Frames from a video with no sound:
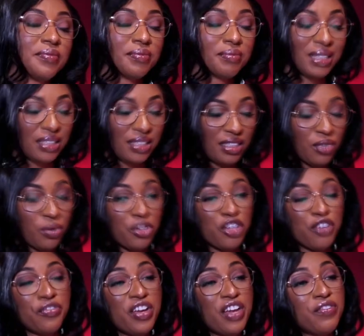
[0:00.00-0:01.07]
But still with
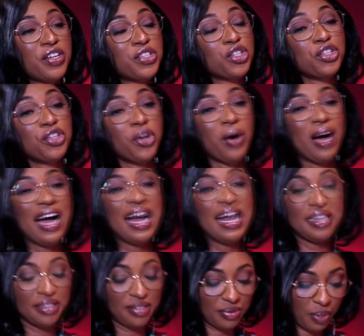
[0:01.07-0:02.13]
your favorite in your heart.